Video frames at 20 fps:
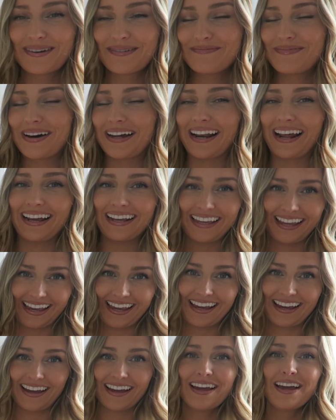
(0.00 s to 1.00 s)
but I
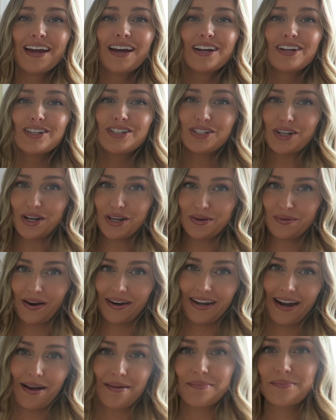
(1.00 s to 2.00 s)
can't show you right
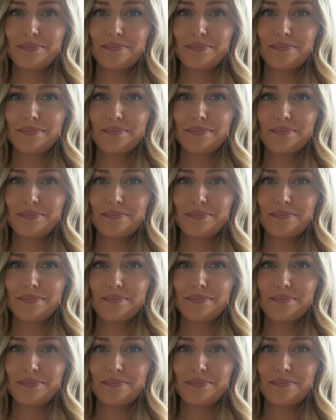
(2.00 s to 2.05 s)
now.